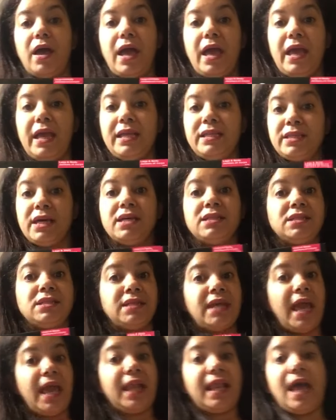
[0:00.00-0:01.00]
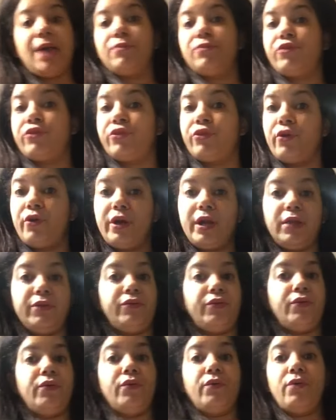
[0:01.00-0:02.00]
It does take like 30
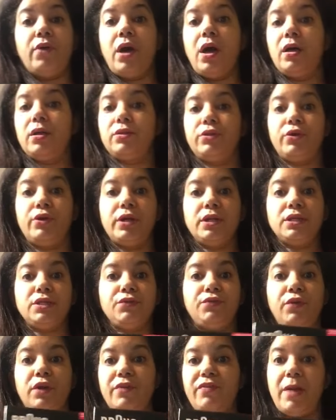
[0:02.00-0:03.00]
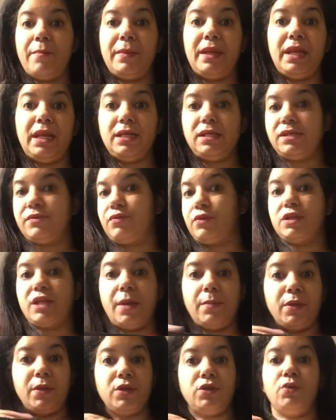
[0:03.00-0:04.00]
to 45 minutes the first
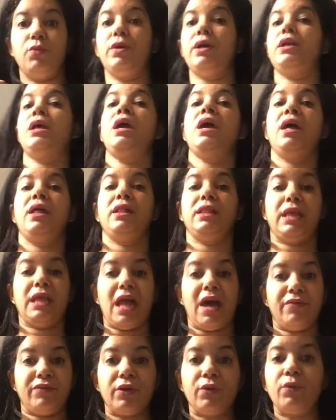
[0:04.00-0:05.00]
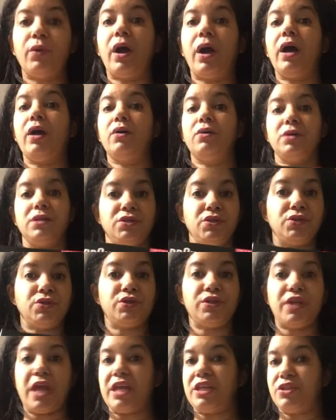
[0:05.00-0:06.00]
time you do it. Then after a while, it
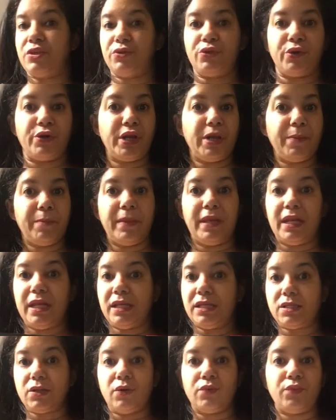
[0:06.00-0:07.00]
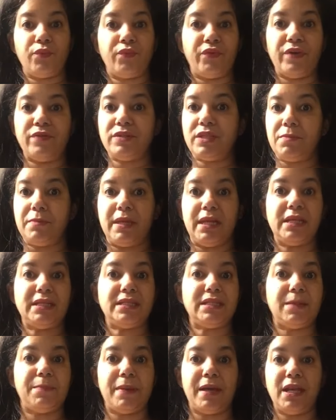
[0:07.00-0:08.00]
just takes you 30 minutes or 15 minutes,
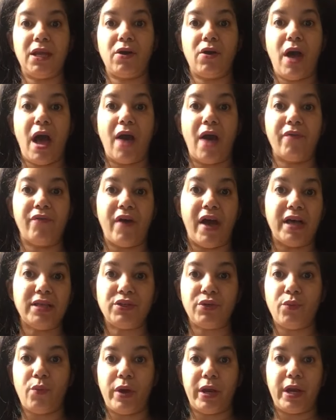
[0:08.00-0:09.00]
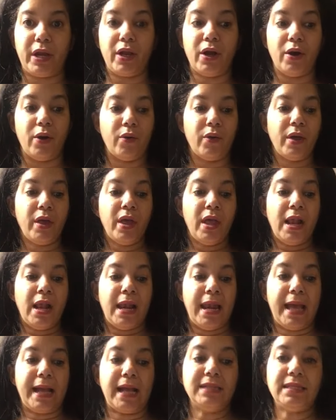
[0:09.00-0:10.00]
depending on how fast you want to go.
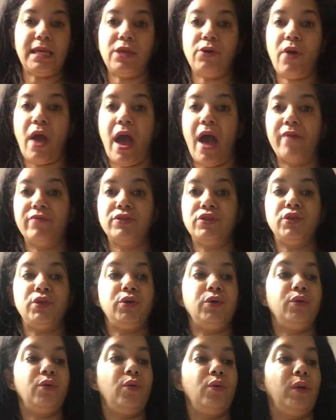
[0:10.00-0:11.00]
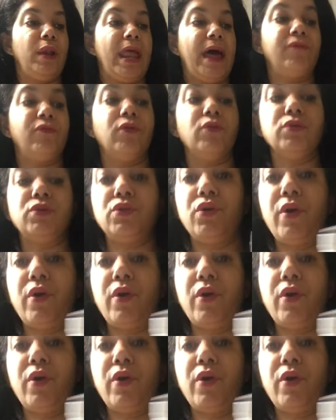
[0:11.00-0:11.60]
Like I said, you have 2 levels. You